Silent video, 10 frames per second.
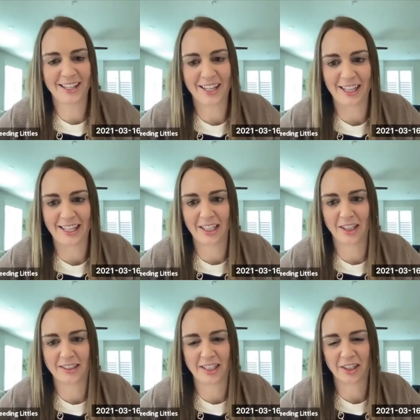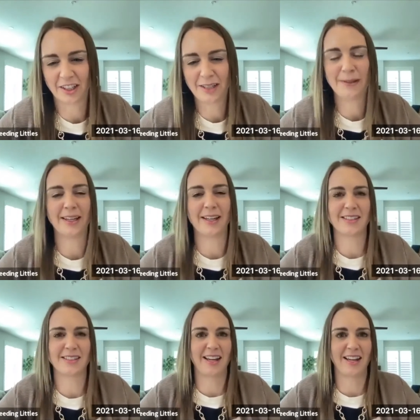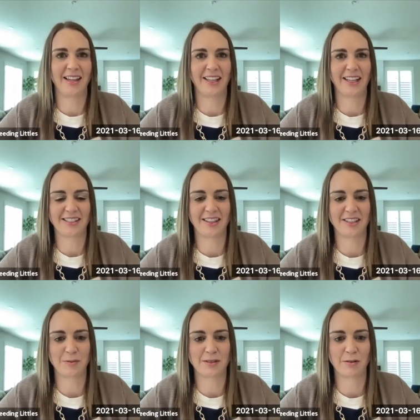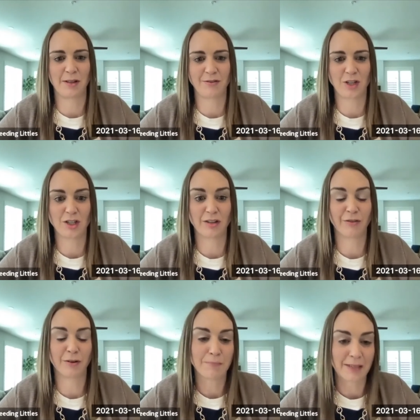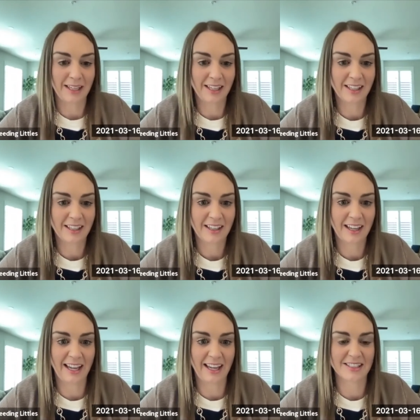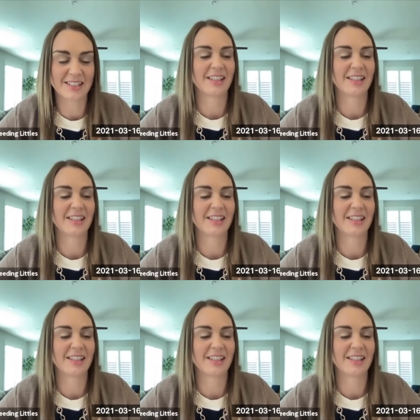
get like a little teary because I, like I said, this was so life changing for me. And